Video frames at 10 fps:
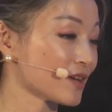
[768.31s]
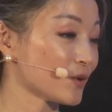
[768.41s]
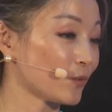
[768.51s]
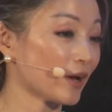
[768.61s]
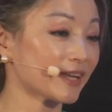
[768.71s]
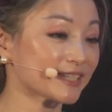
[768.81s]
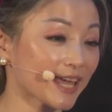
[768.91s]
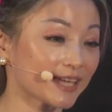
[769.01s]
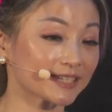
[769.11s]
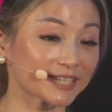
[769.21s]
where I
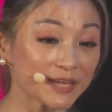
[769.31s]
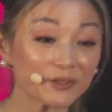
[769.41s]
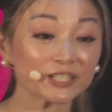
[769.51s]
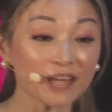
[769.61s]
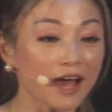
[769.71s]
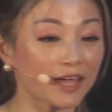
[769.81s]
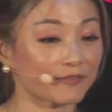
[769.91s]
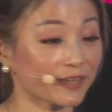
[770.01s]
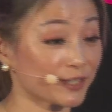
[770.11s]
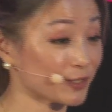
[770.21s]
take a deeper dive
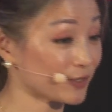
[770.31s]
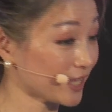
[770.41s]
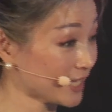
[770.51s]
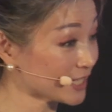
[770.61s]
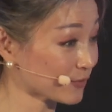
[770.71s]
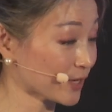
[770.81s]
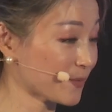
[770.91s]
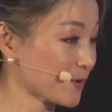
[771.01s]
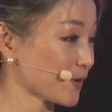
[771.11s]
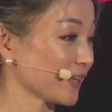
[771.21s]
into these 3
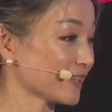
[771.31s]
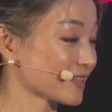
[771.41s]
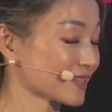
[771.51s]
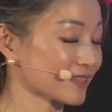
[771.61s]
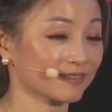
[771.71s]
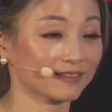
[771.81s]
points